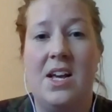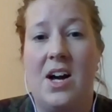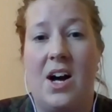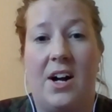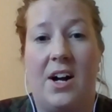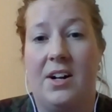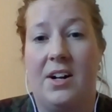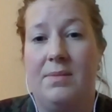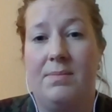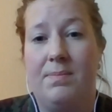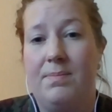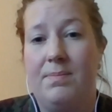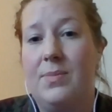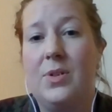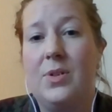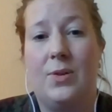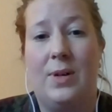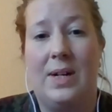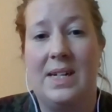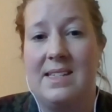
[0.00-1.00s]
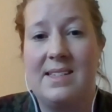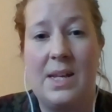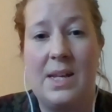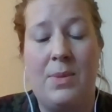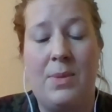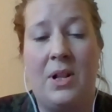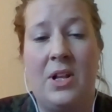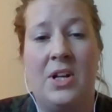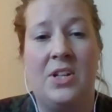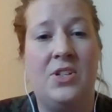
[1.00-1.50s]
are quite
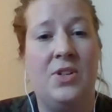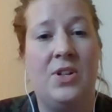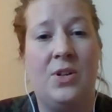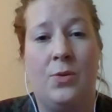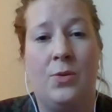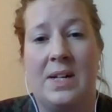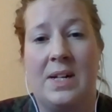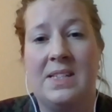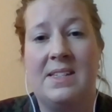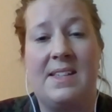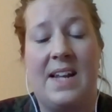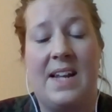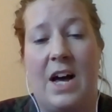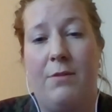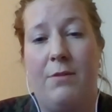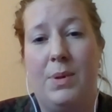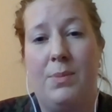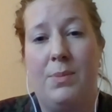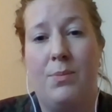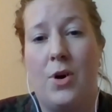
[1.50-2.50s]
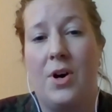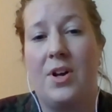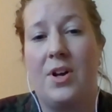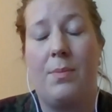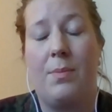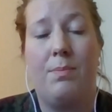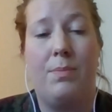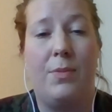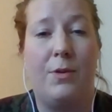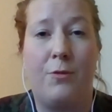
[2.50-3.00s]
similar to the ones that have been brought
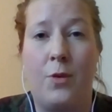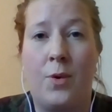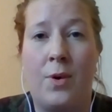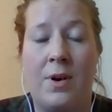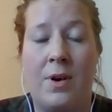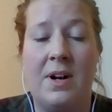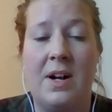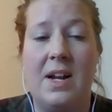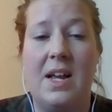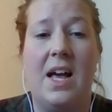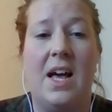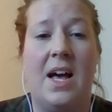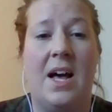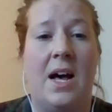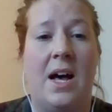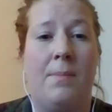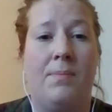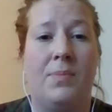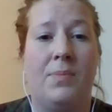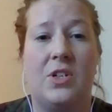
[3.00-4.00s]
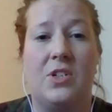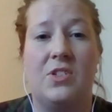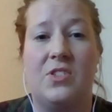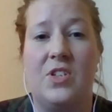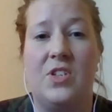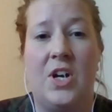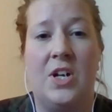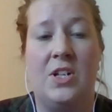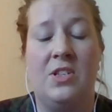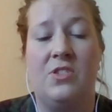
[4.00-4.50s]
up before,
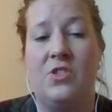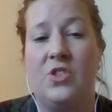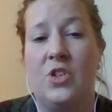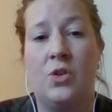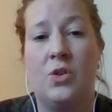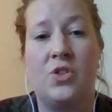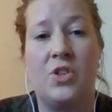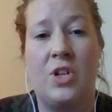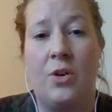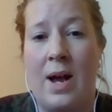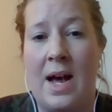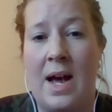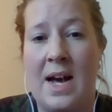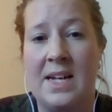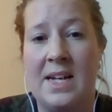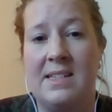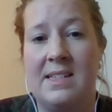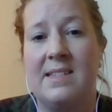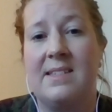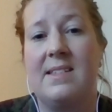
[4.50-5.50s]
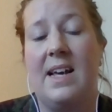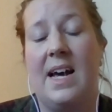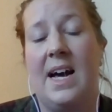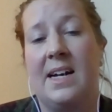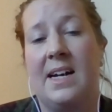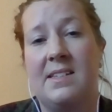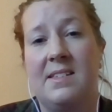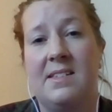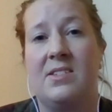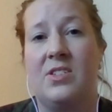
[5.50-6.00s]
concern social rights,
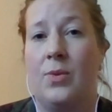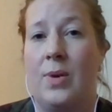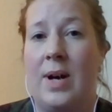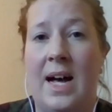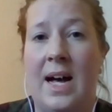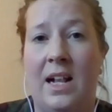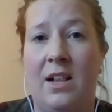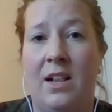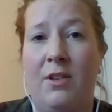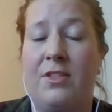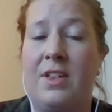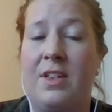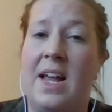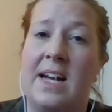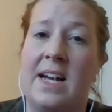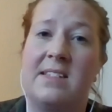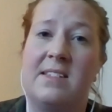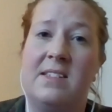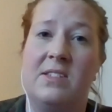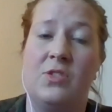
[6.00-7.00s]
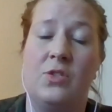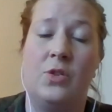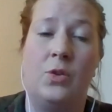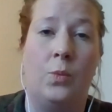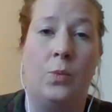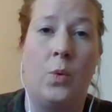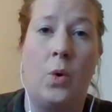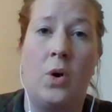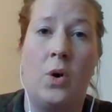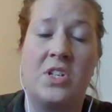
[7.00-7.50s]
access to health and access to
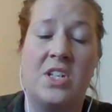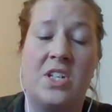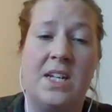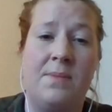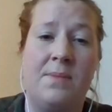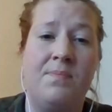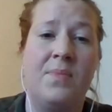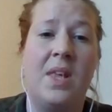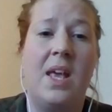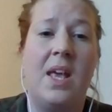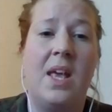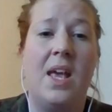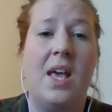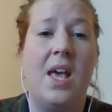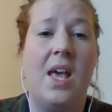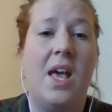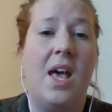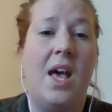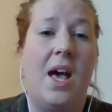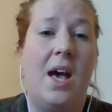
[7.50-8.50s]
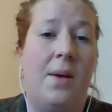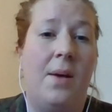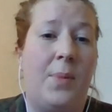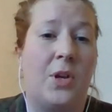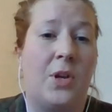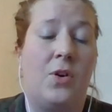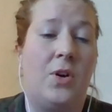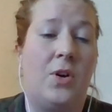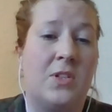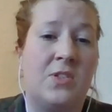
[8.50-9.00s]
water,
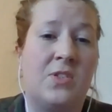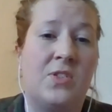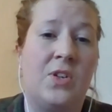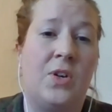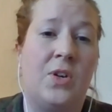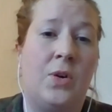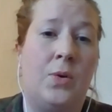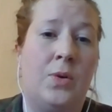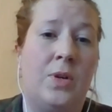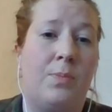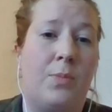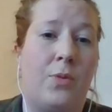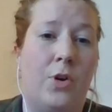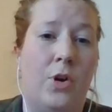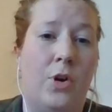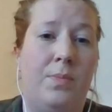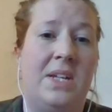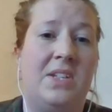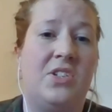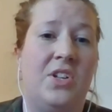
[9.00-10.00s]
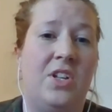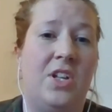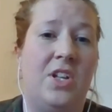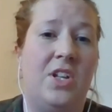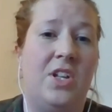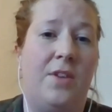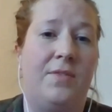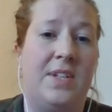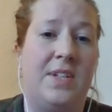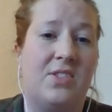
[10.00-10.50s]
but also the prohibition
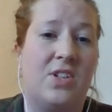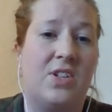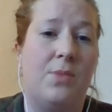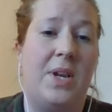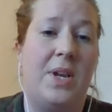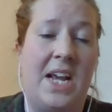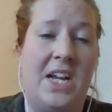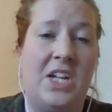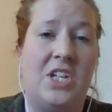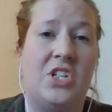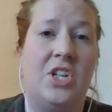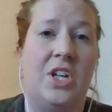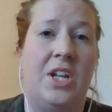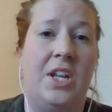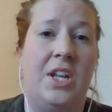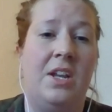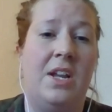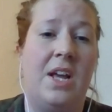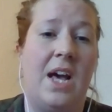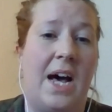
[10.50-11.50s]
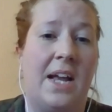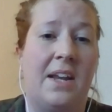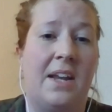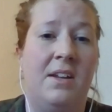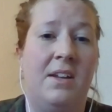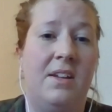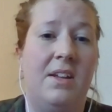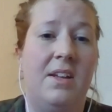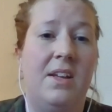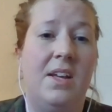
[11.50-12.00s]
of discrimination
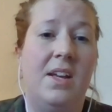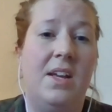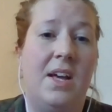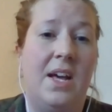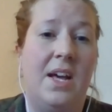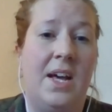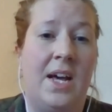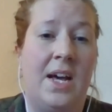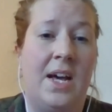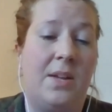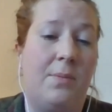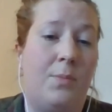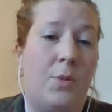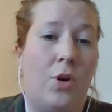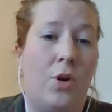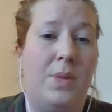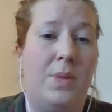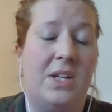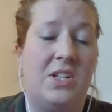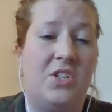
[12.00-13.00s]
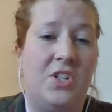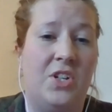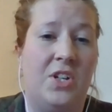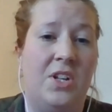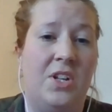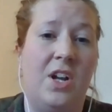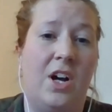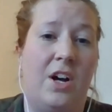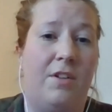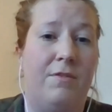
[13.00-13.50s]
and the
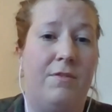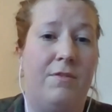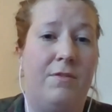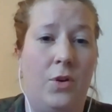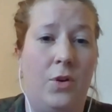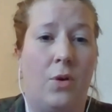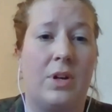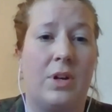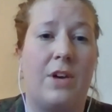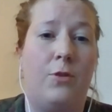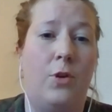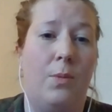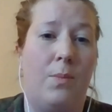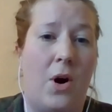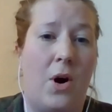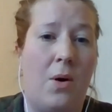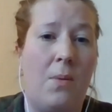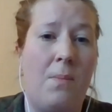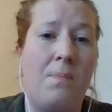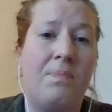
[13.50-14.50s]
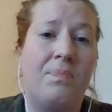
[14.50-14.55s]
prohibition of non-refoulement.